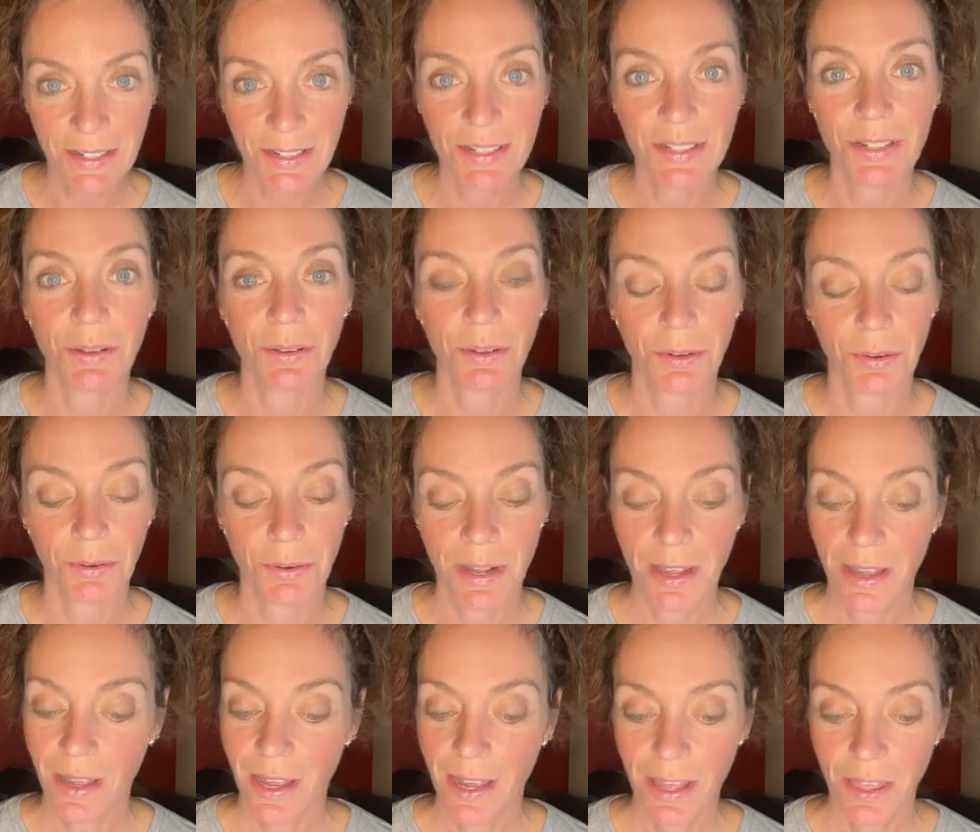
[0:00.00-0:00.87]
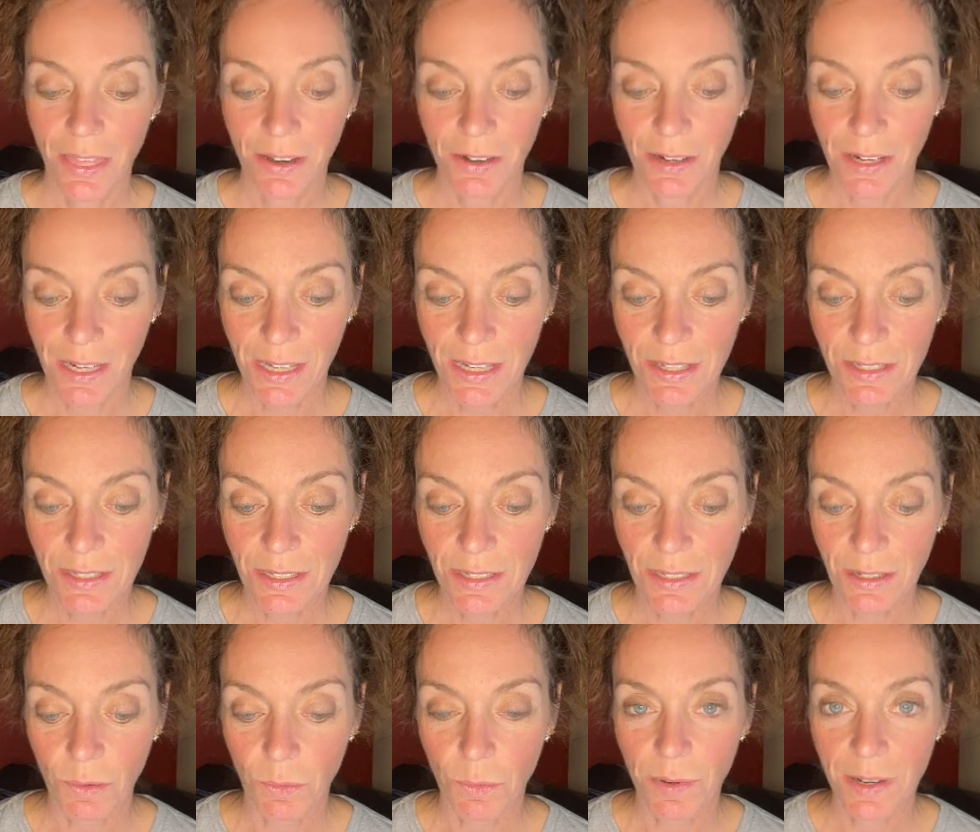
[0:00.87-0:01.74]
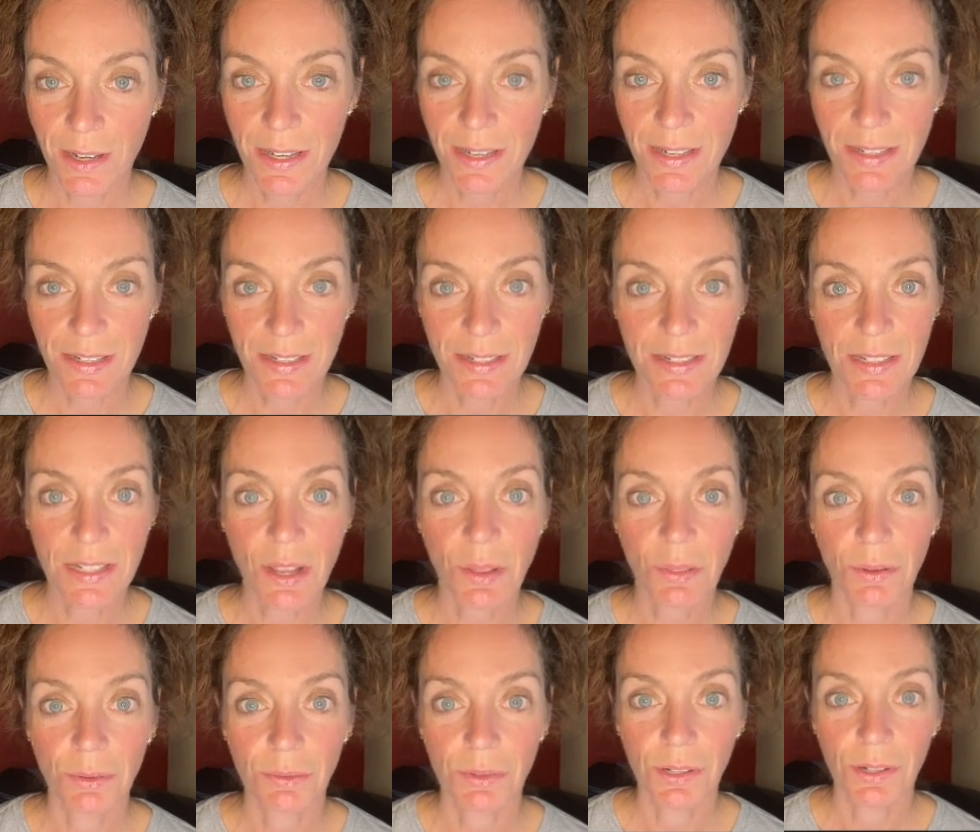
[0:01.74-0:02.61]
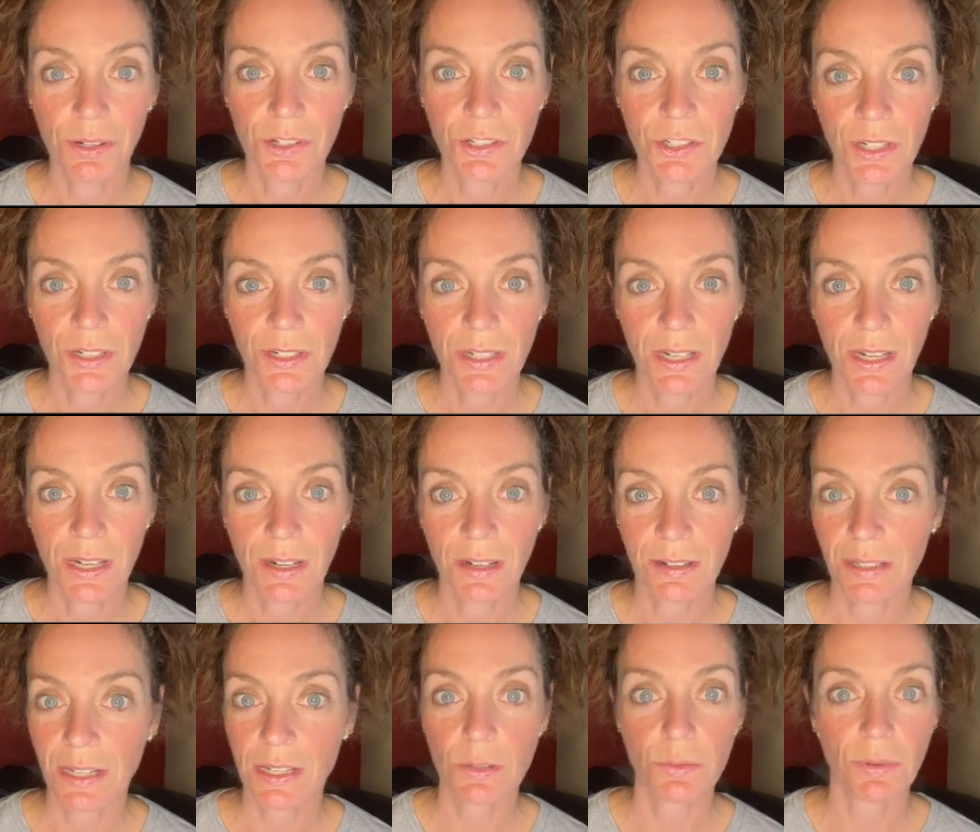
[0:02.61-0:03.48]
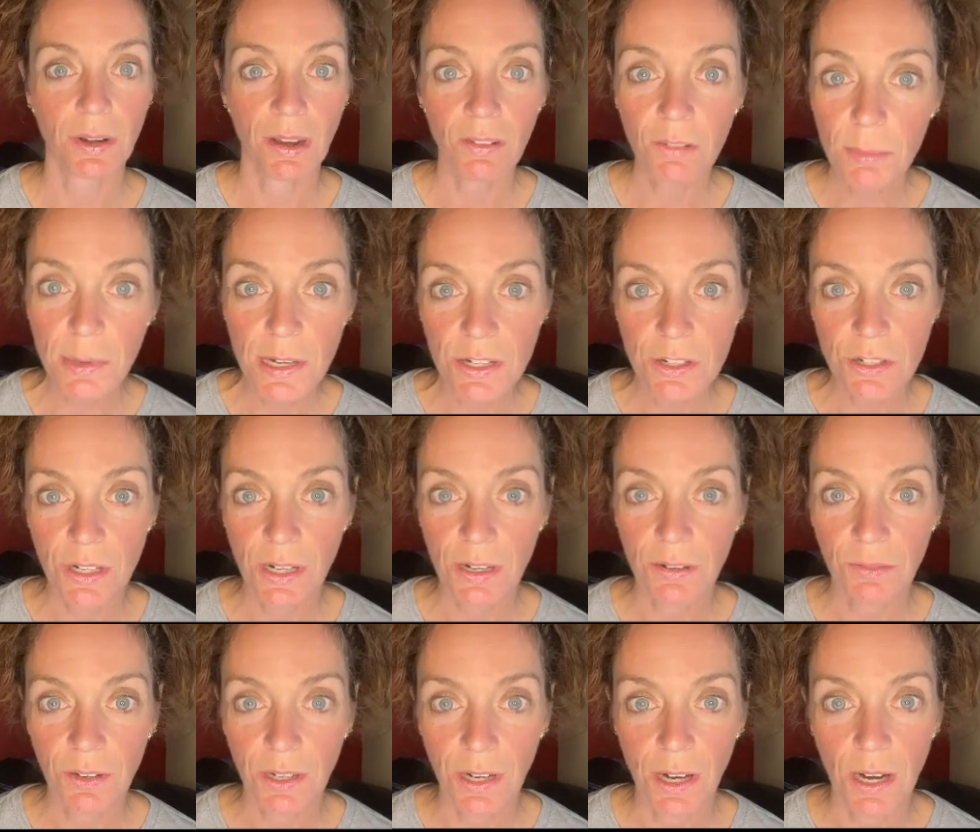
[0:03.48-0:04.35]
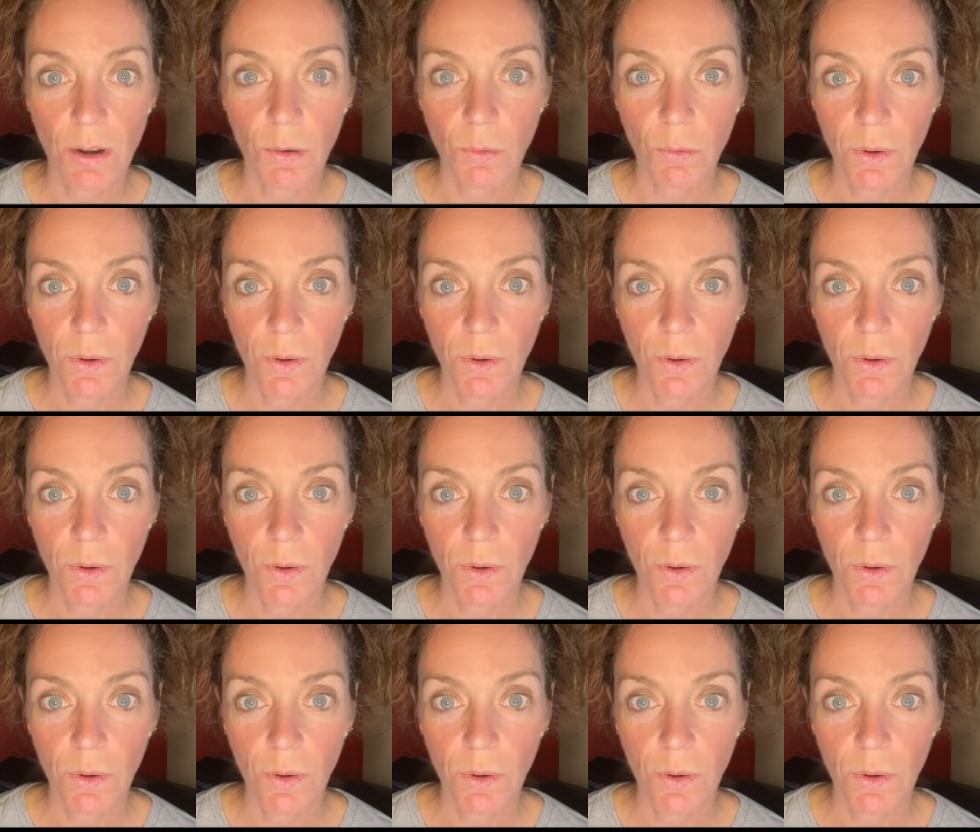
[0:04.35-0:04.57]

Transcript: So they're against it. What is the real agenda here? And that's what everybody's trying to figure out.